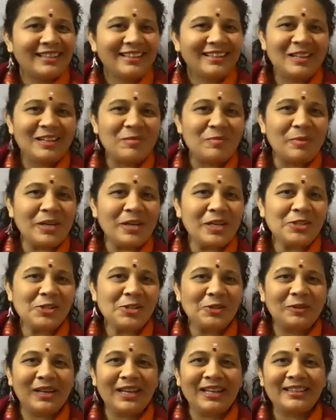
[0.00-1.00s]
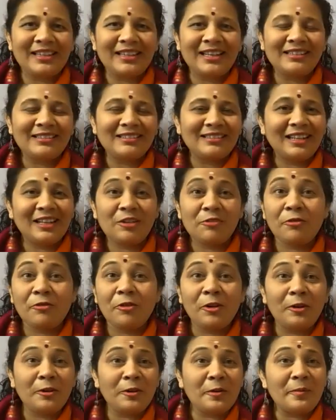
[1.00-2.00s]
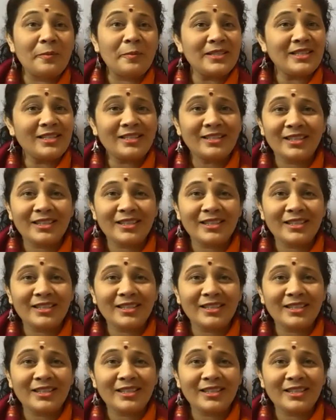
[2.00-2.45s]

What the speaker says: And I pray to you like that. And I follow your message